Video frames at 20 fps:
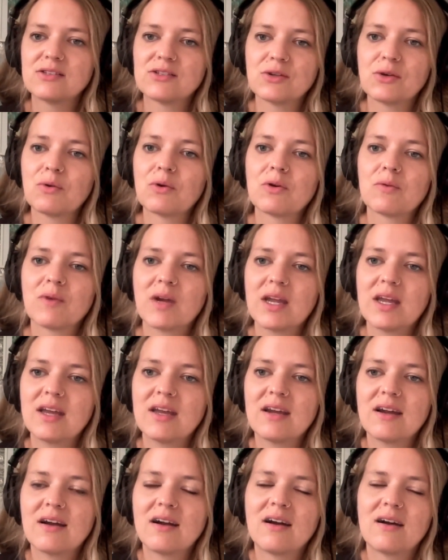slower
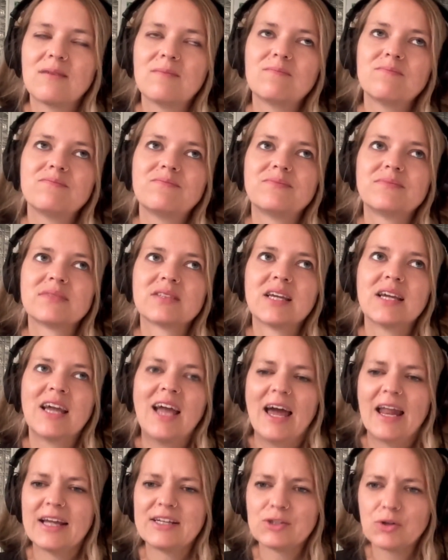rate. And
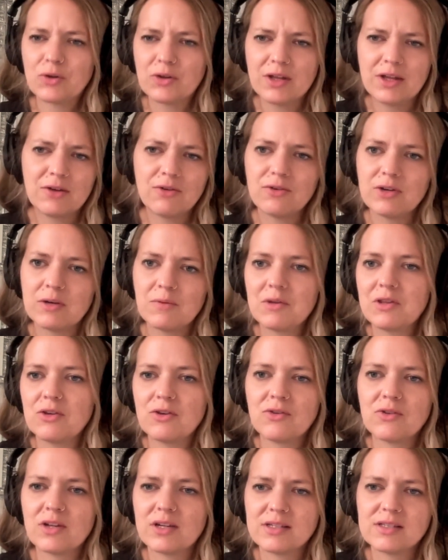I totally agree with
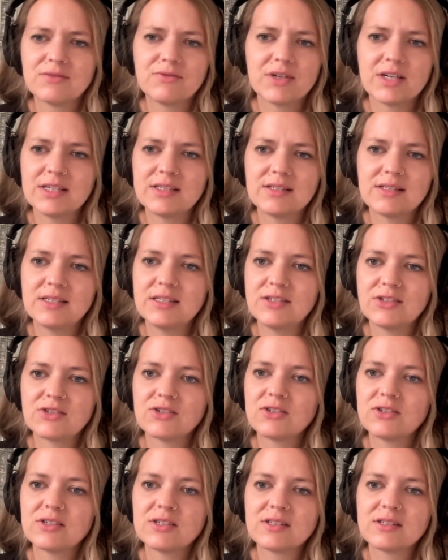you that it's very
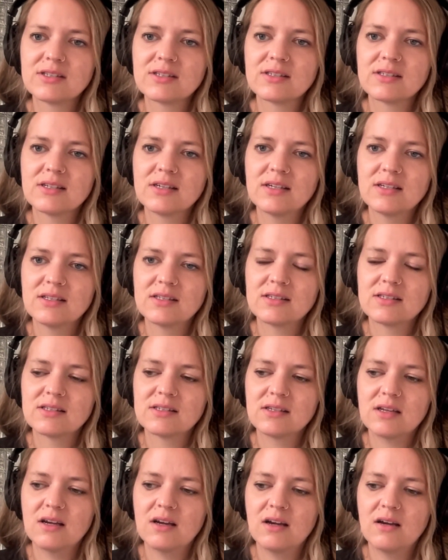seasonal.
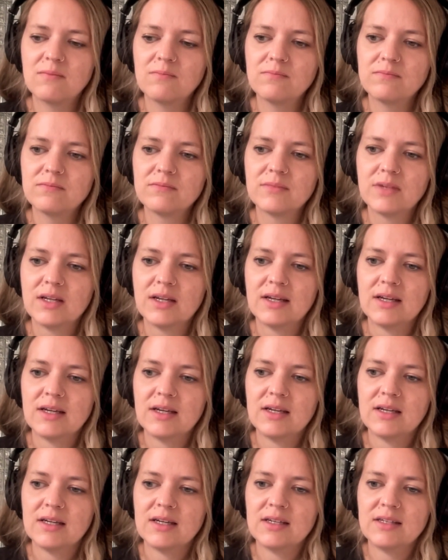It's
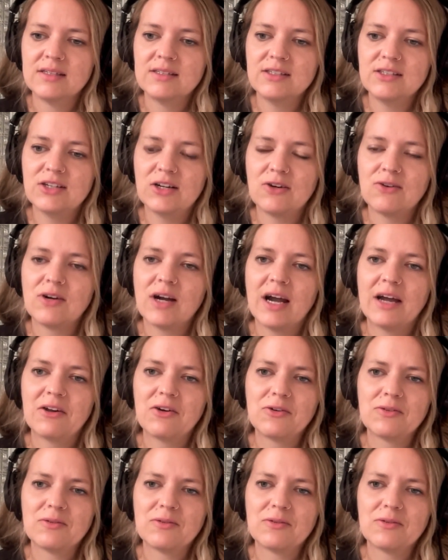you know, I